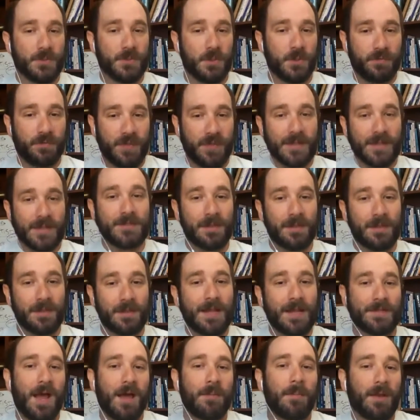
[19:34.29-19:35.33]
So if that's the
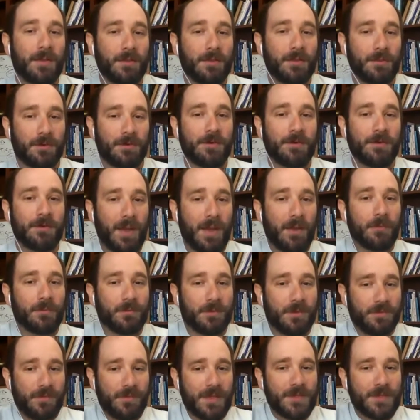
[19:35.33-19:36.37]
last time I learned about,
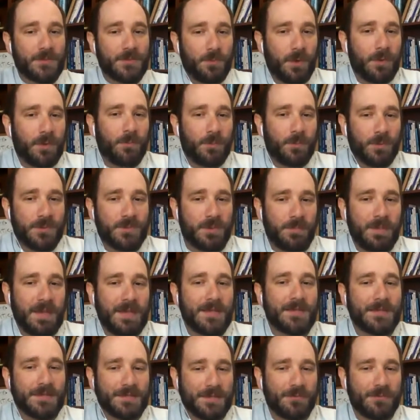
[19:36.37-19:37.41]
if that's what was the
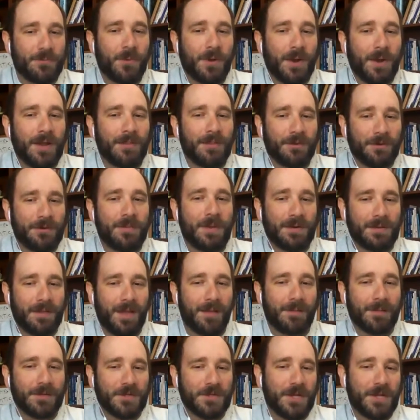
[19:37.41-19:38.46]
basis of what I learned about
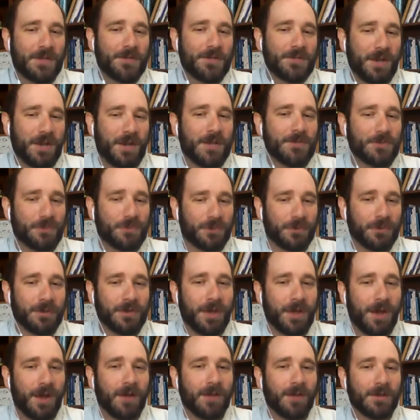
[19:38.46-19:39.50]
climate change in high school or in
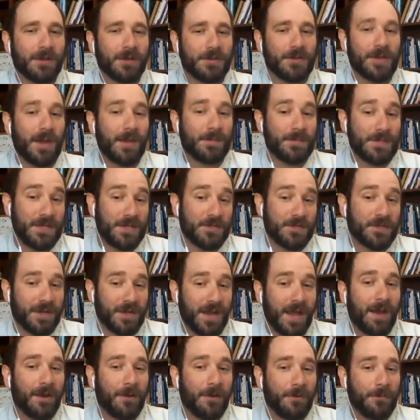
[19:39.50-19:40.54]
college that I'm teaching
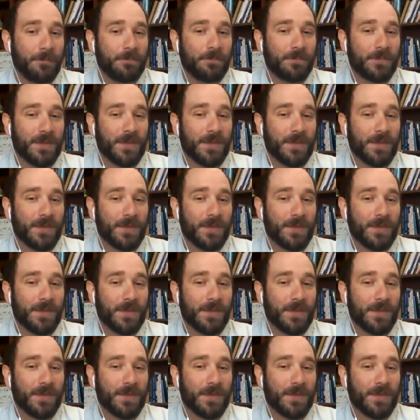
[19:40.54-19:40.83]
now,